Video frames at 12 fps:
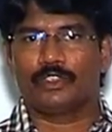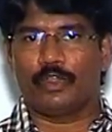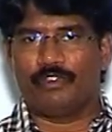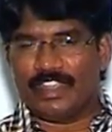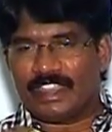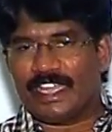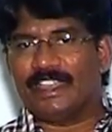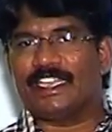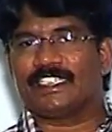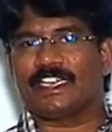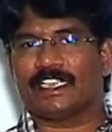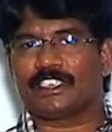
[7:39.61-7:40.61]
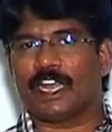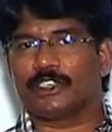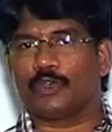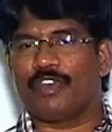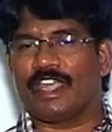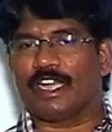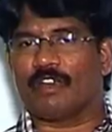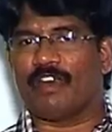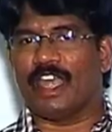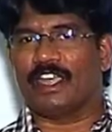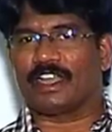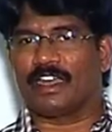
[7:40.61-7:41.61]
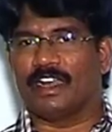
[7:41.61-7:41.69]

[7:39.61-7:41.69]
So within this test also we get a violet